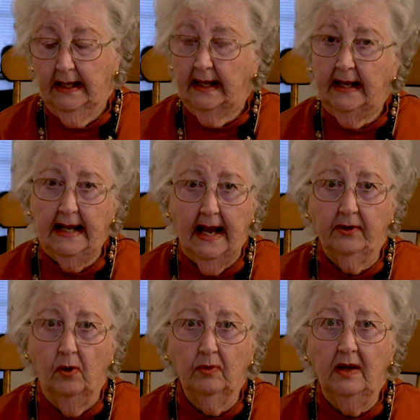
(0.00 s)
He had
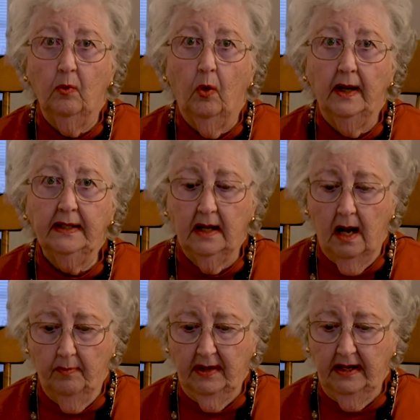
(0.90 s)
only 1
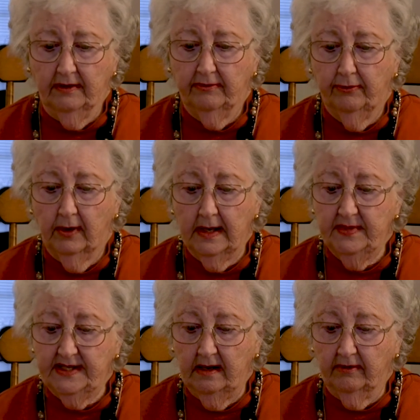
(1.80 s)
copy for
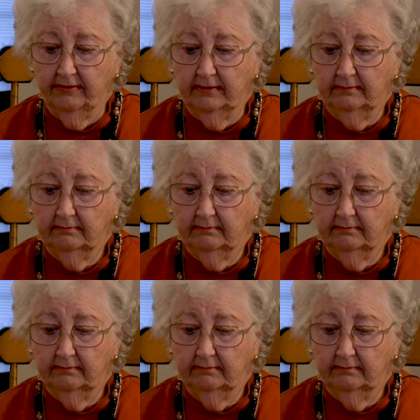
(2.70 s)
himself.